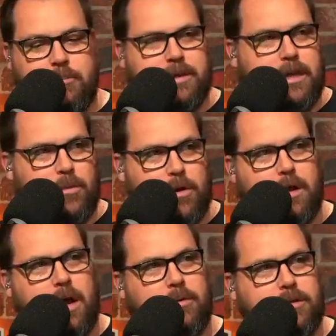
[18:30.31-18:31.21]
but they
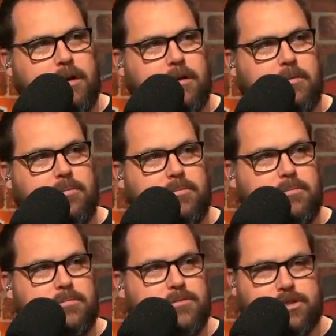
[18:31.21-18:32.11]
weren't out there
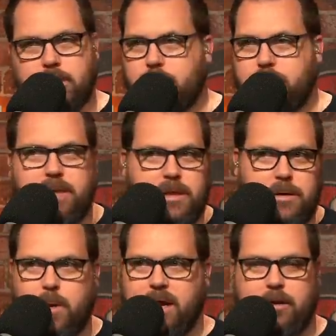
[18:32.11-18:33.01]
just completely
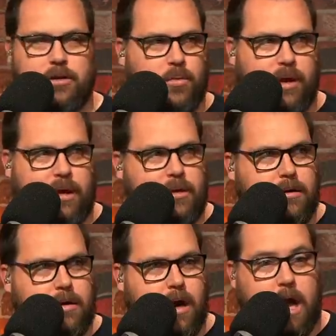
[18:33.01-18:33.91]
winning your week,
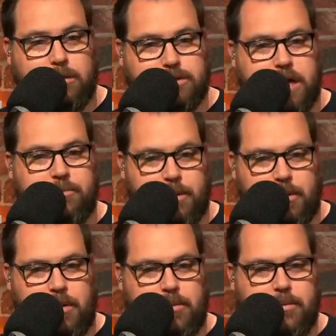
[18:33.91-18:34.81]
outside of Burrow.